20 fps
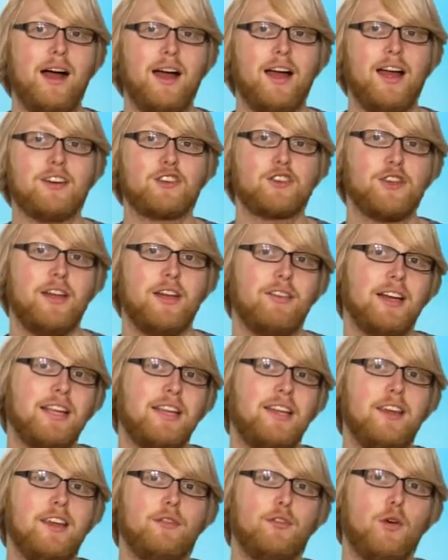I actually have a
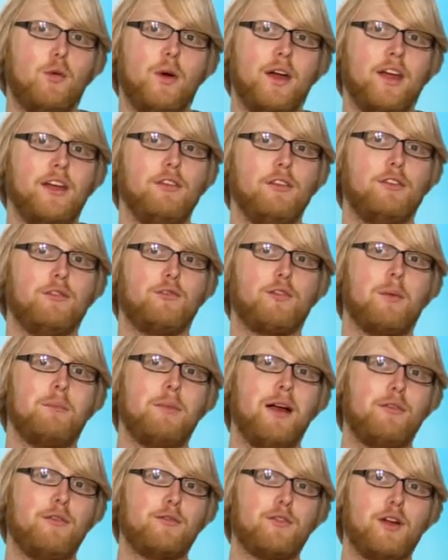giveaway from
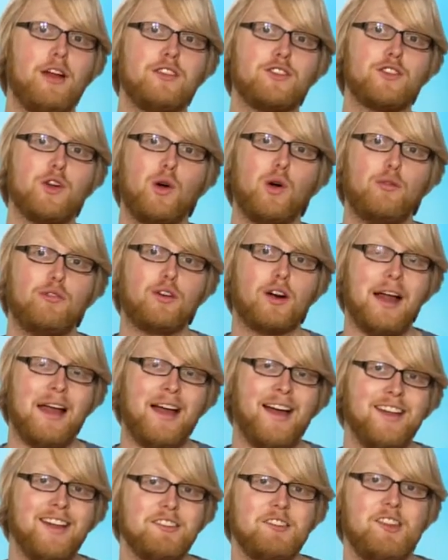my friends over
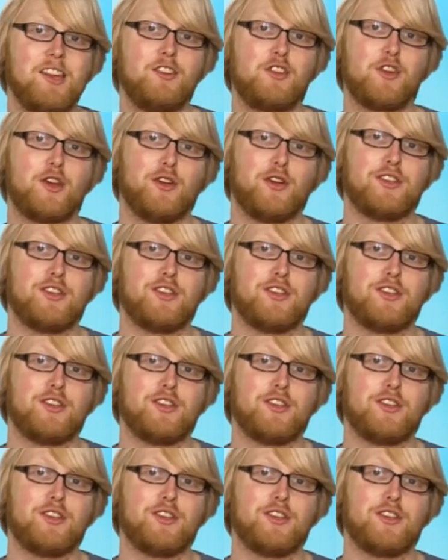at Digital